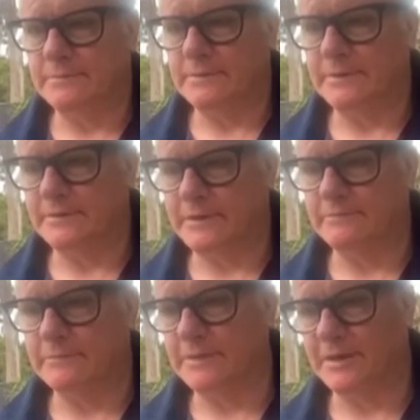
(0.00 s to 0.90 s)

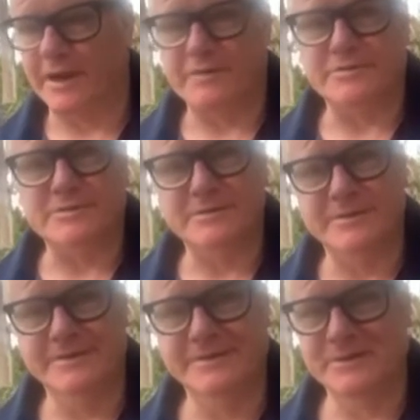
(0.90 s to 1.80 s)
the caterers,
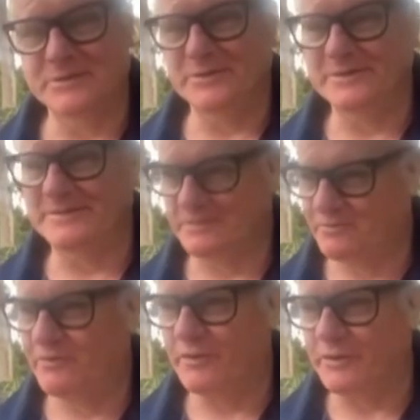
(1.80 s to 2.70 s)

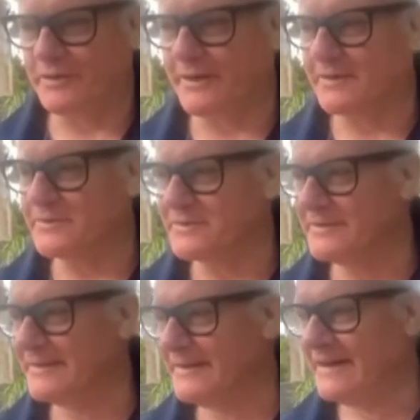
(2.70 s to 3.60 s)
very good caterers,
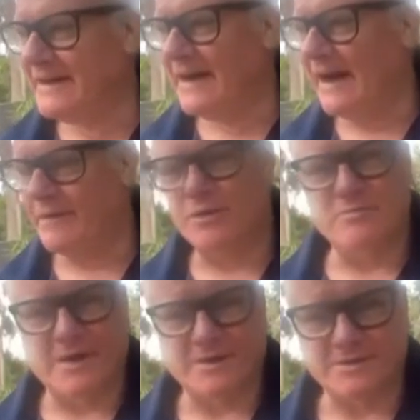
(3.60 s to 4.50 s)
and the
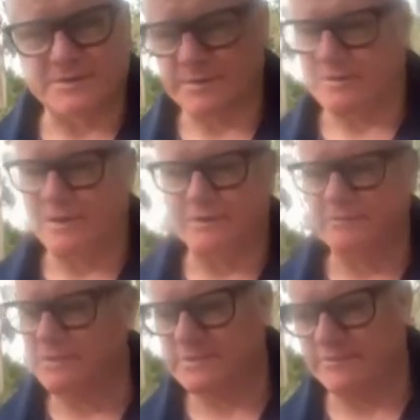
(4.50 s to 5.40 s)
unit managers, they were great.
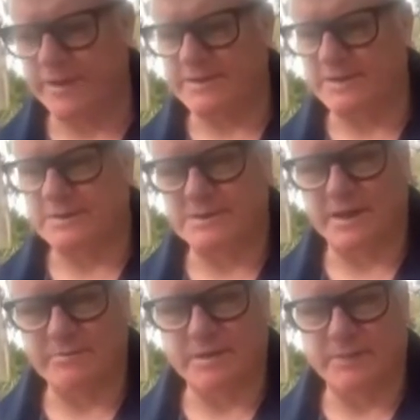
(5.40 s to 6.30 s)
Just a fantastic
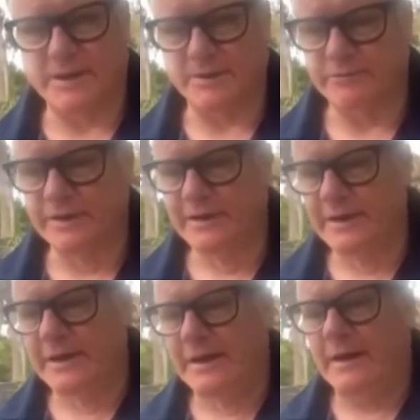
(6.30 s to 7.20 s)
show to be a part of.
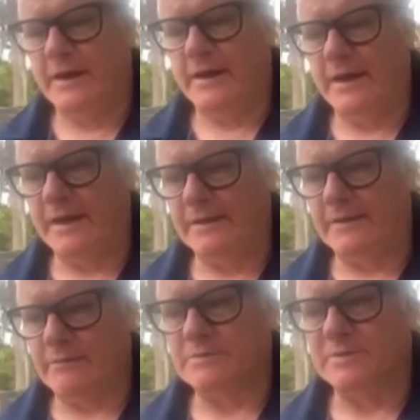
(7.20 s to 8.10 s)
And
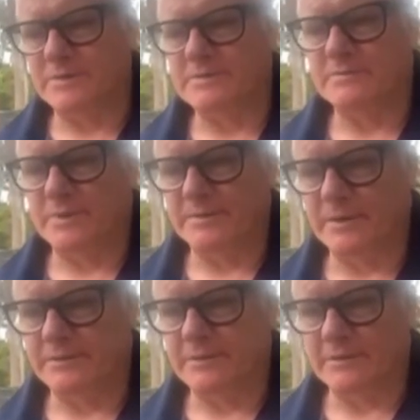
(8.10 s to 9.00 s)
that was because of the
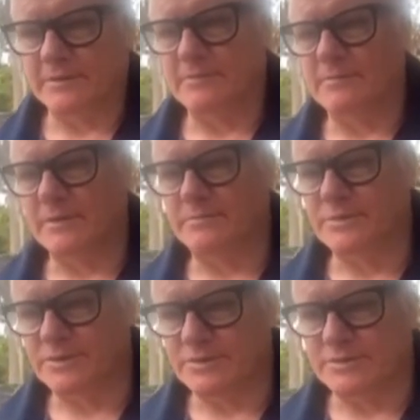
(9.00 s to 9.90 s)
people, I think, who
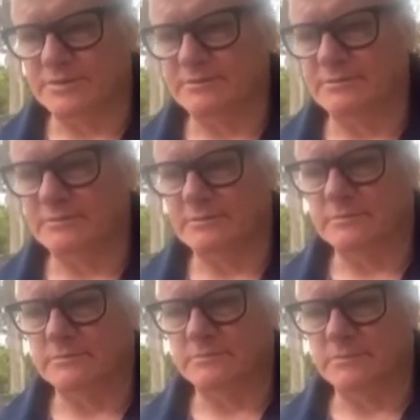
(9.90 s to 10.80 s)
produced it,
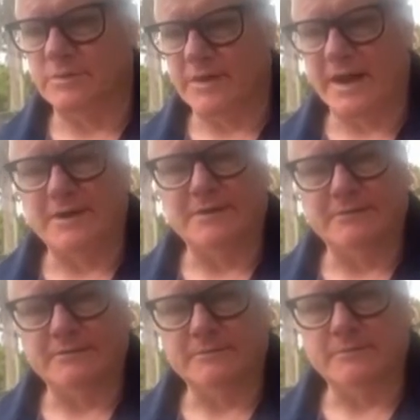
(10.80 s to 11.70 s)
created it
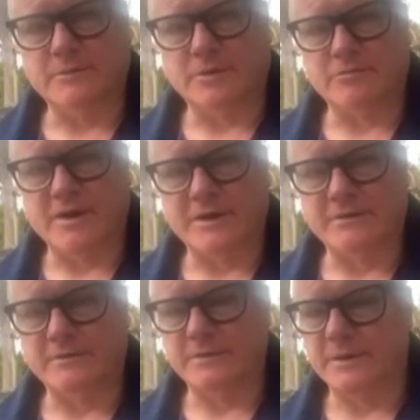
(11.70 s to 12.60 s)
and got it
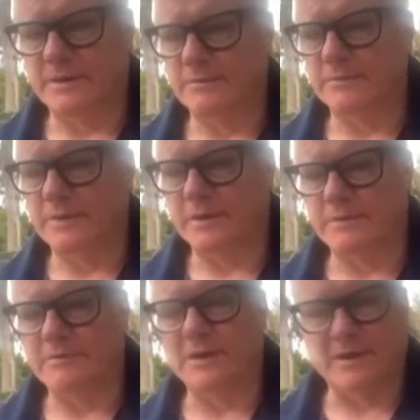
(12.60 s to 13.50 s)
running. And
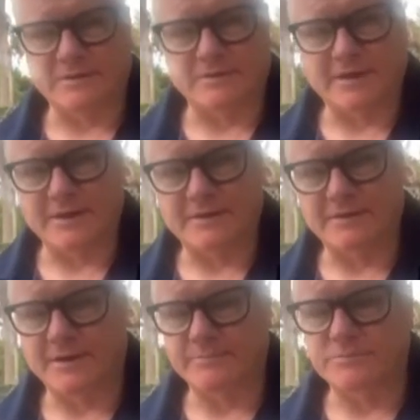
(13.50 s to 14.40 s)
I'd really like to thank
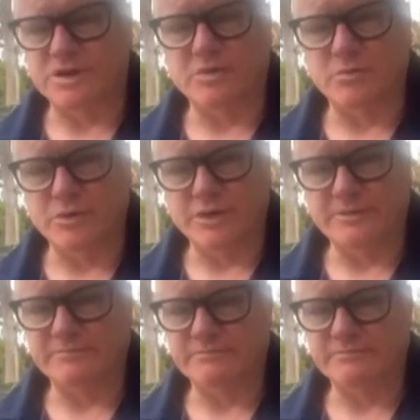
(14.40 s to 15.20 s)
Joe Werner,